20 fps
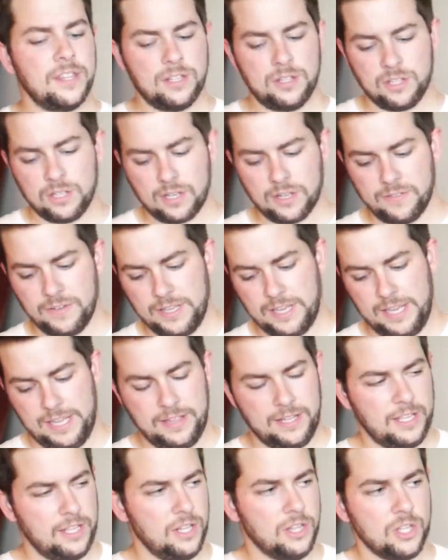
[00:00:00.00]
the look of it
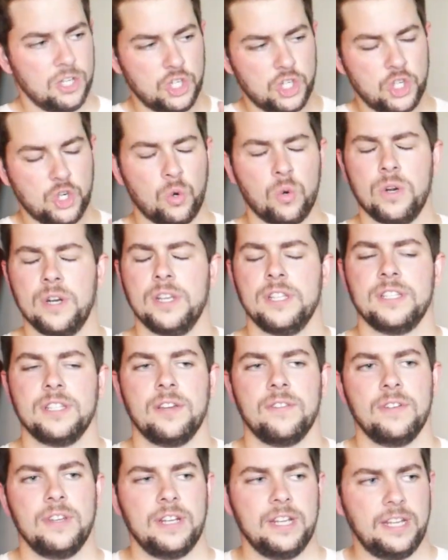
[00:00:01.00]
and the shortness
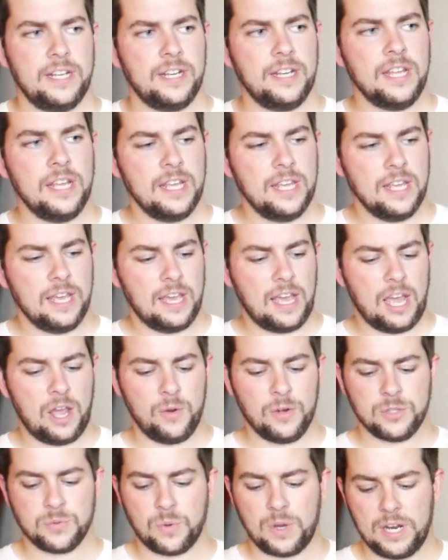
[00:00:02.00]
of it, and I
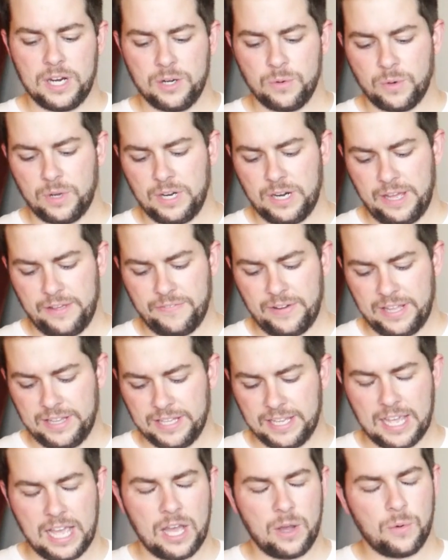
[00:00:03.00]
always wanted one, and I
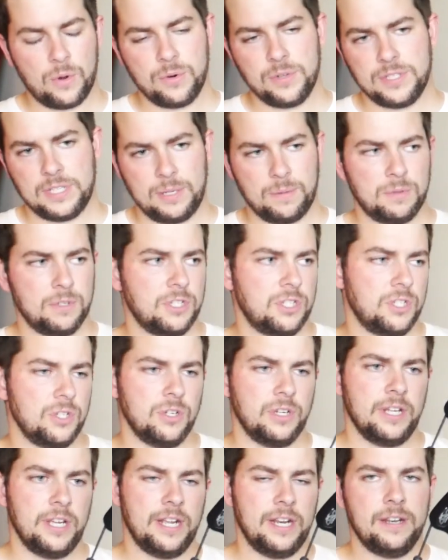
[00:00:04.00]
finally got one, was able to
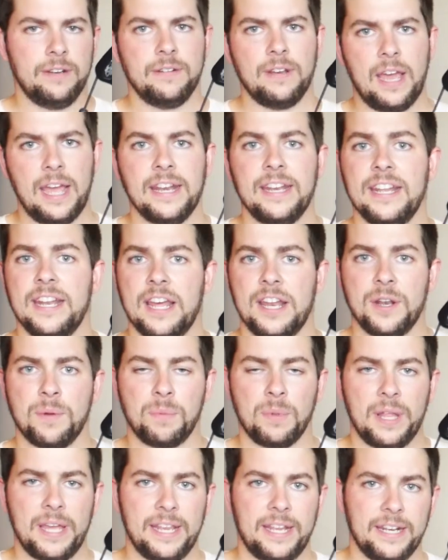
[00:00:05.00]
shoot it, and I did end
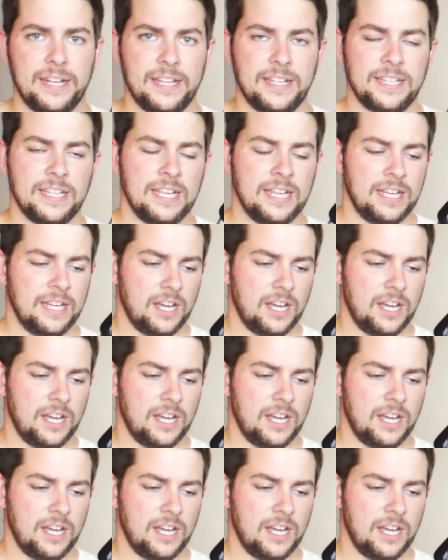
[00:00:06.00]
up liking it.